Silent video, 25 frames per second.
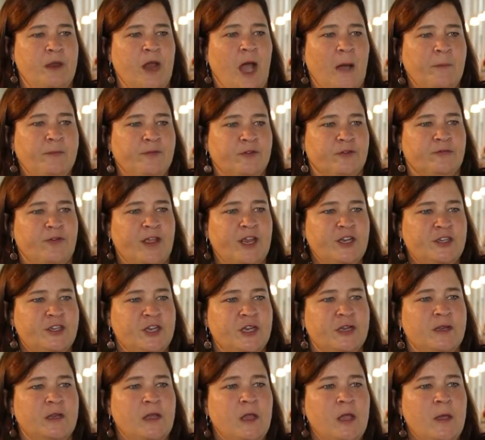
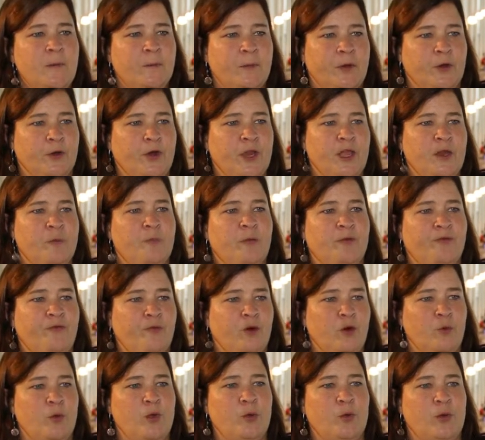observation period
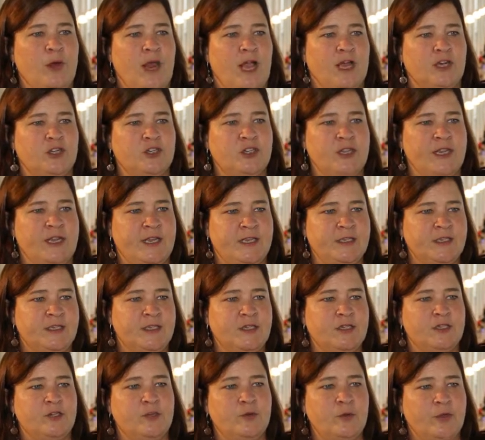before we would actually
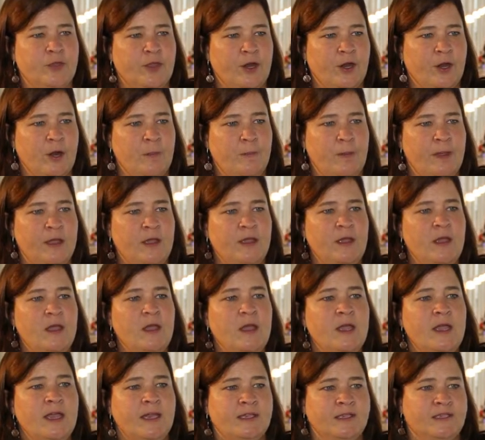institute therapy
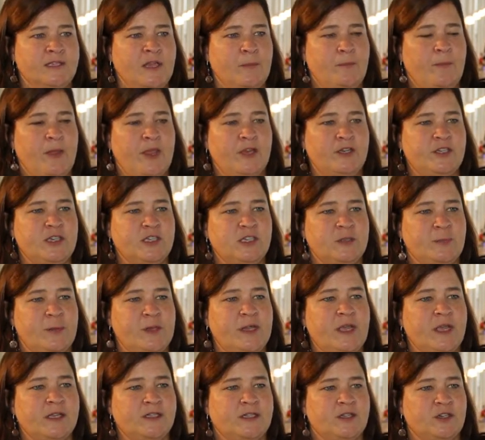in some patients
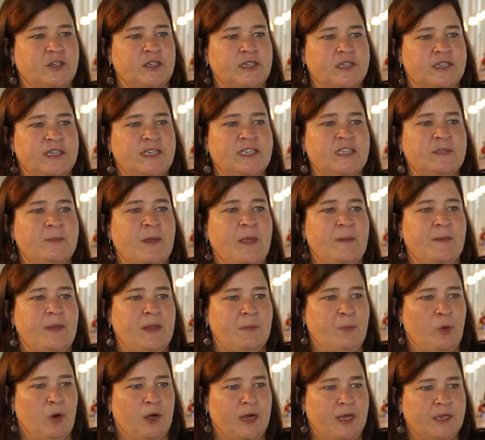because their disease may
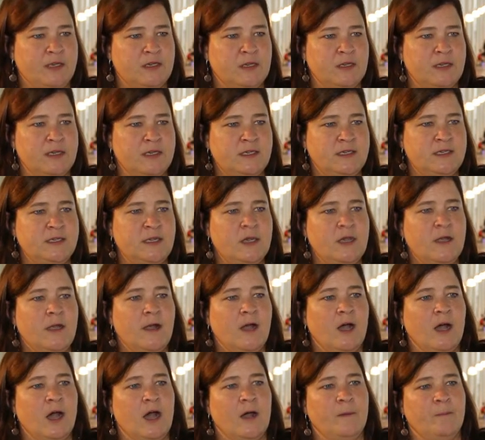be more indolent.
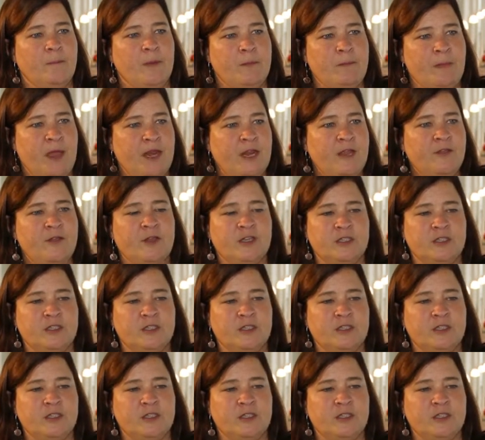Many